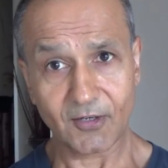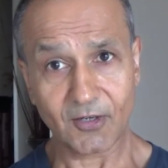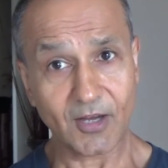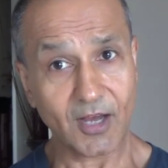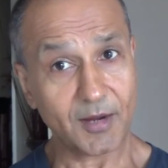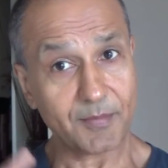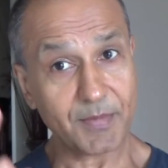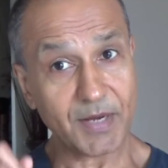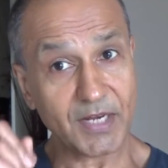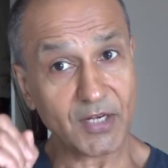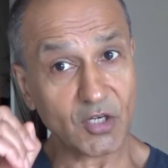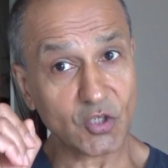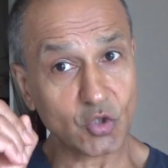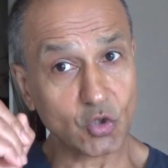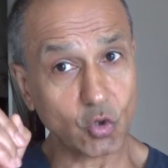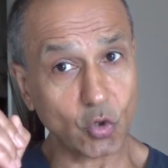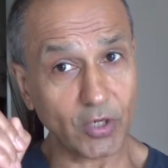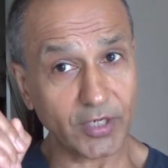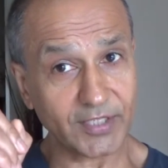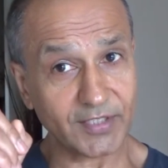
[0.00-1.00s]
I made a
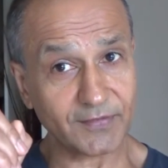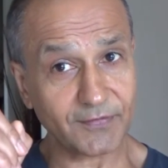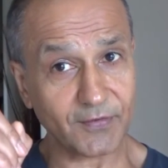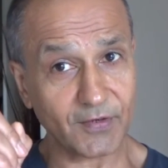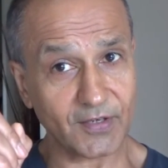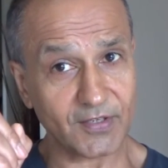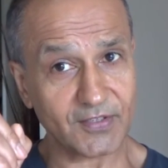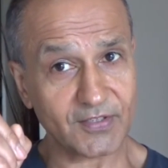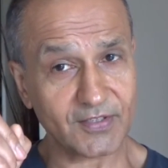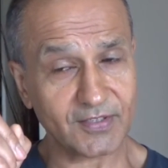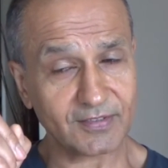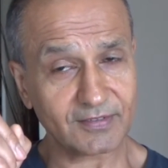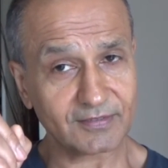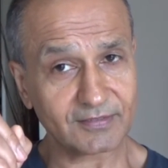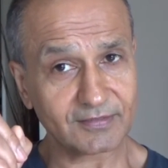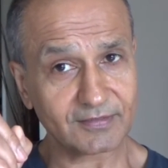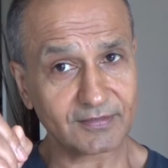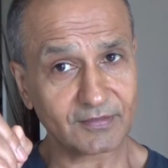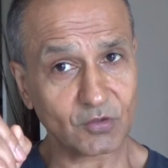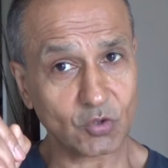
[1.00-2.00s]
choice first.
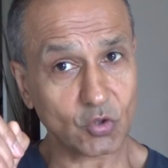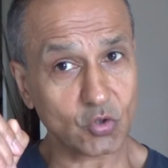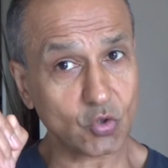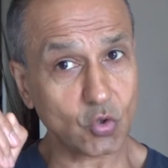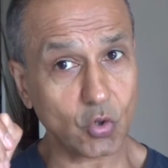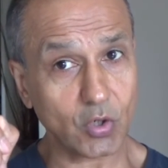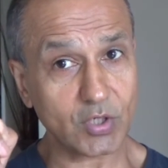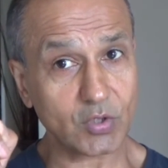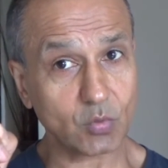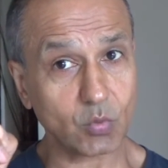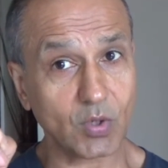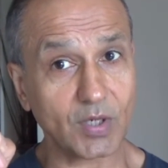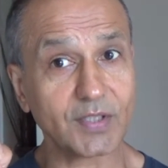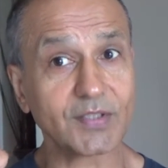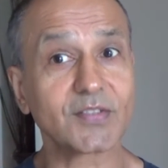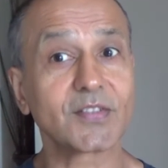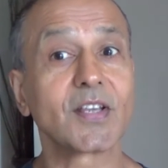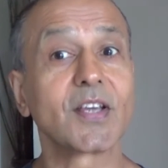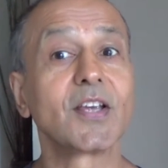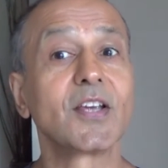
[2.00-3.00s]
The choice
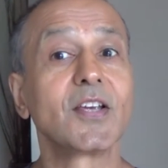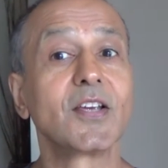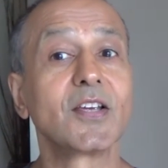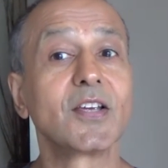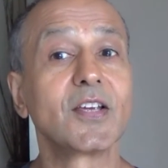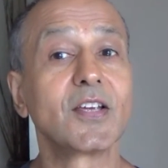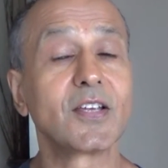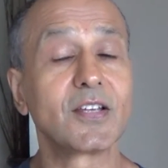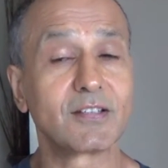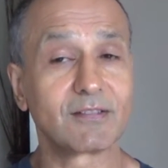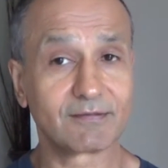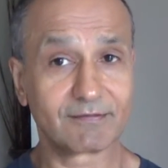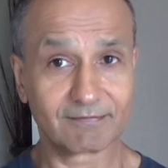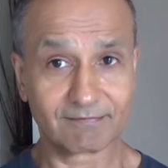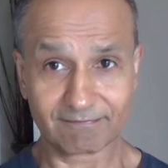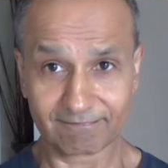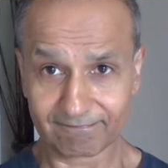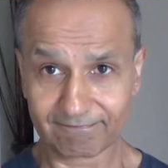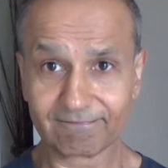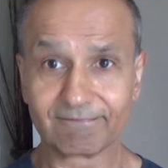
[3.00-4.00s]
was
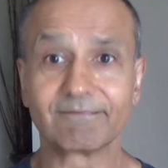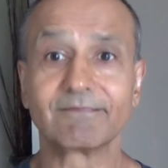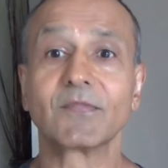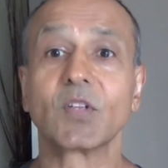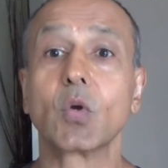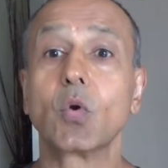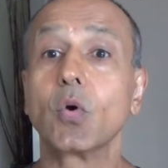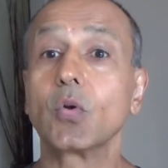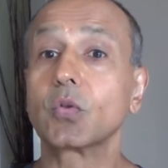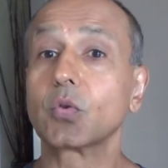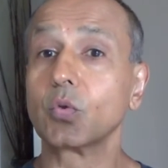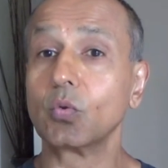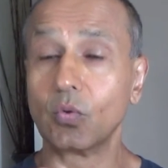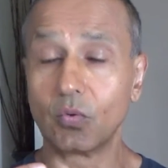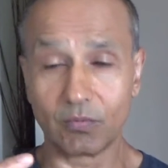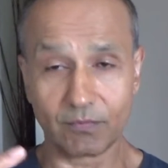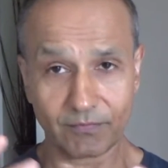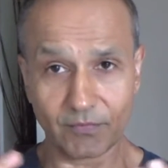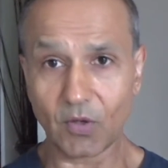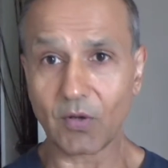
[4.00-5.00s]
go
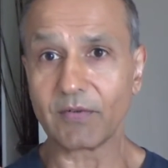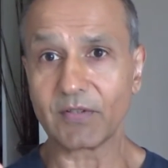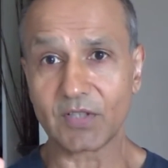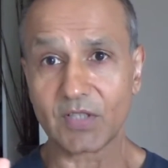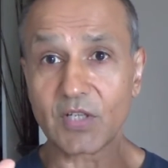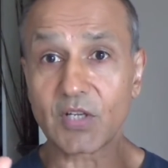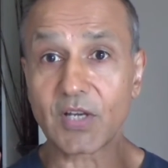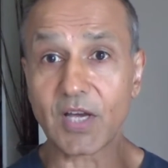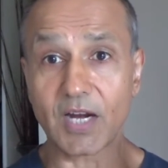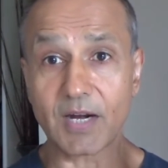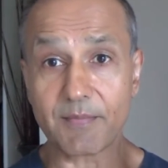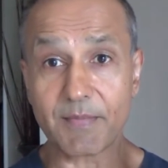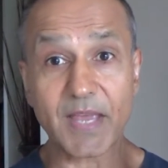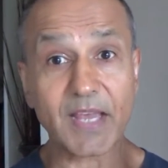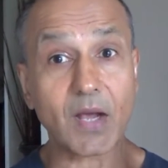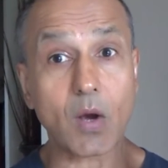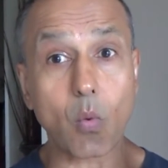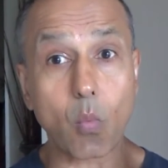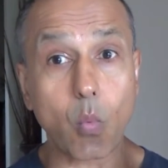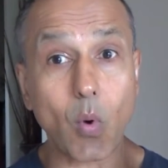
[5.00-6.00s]
through. Obviously, you got to
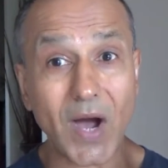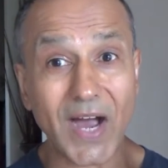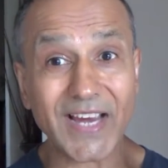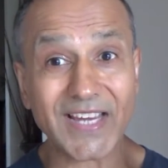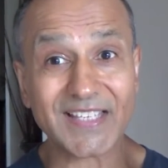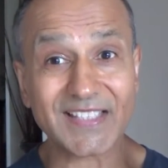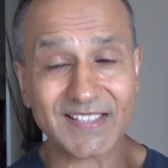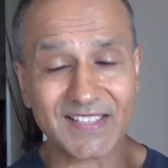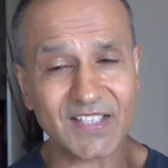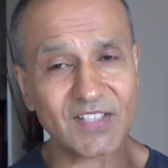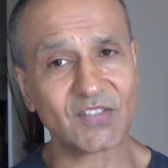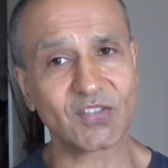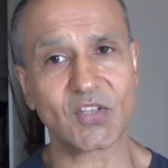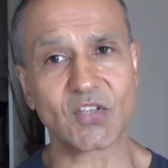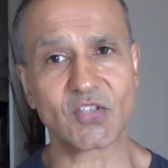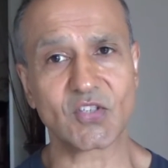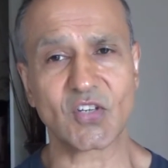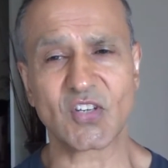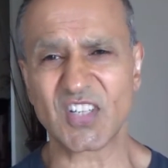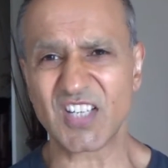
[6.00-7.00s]
make a wise
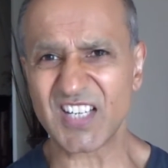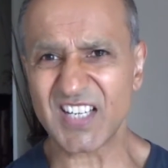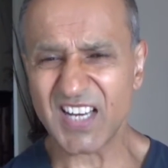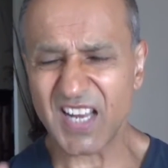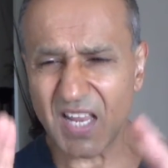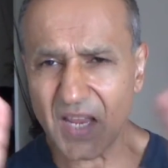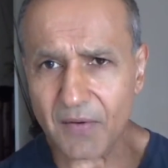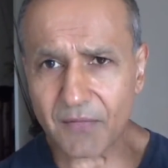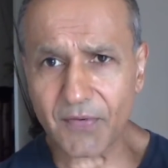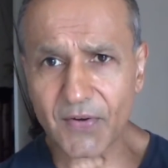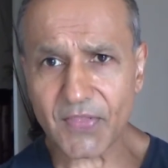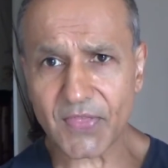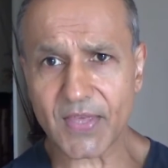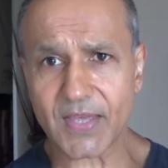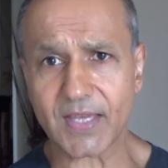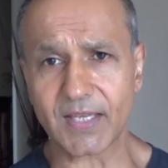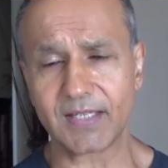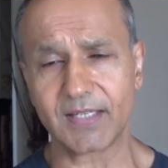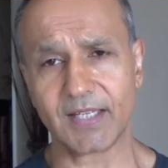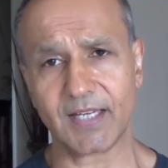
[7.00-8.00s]
decision in
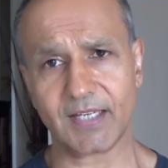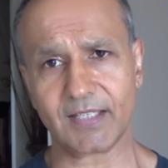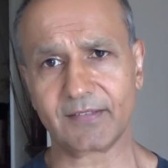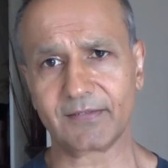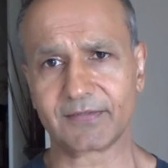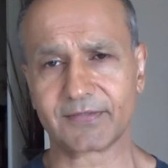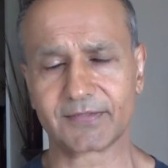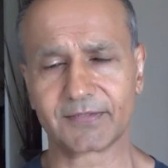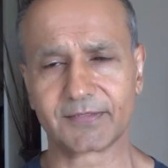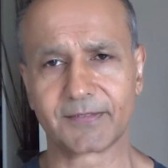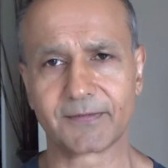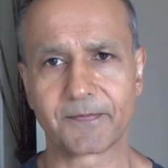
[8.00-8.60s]
everything in life.